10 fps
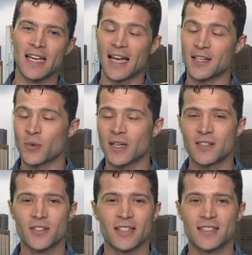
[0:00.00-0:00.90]
as well
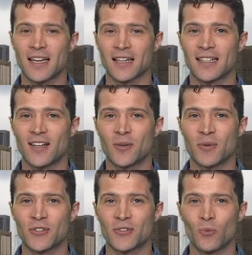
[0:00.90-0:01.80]
as exactly how
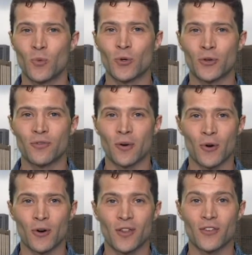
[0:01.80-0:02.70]
much water from
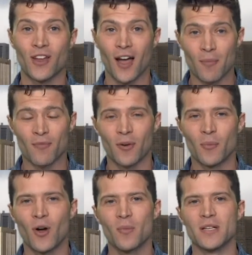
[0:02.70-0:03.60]
Earth has come
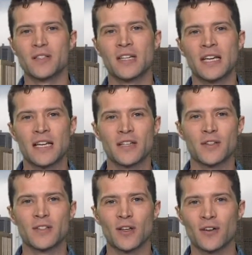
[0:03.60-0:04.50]
from comets.
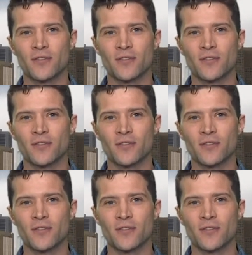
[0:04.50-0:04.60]
So there's a lot of